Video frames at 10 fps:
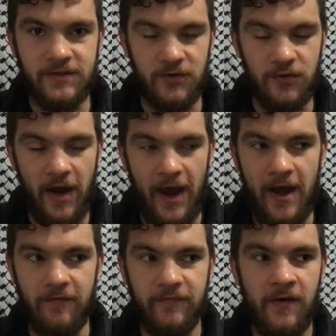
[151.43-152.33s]
or
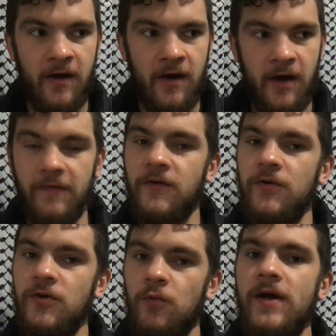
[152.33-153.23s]
if you're a
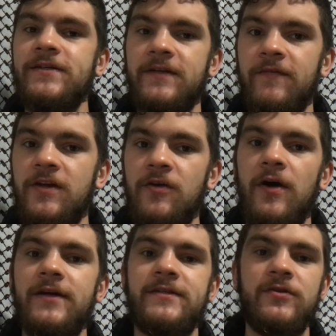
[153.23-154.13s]
new resident of the
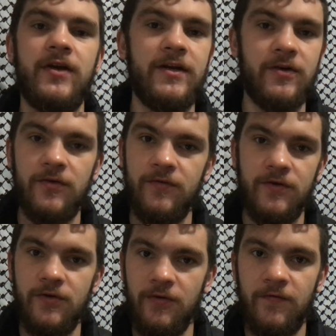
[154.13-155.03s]
US and you're getting
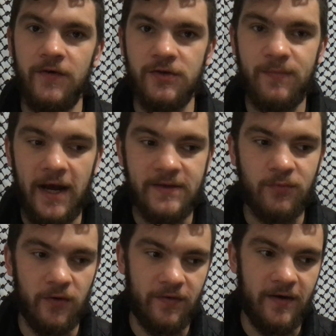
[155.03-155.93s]
your new first
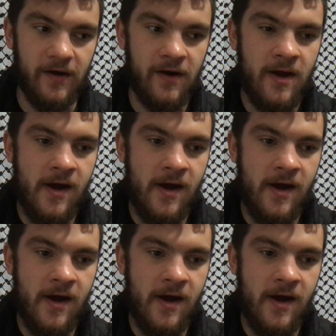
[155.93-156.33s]
passport there,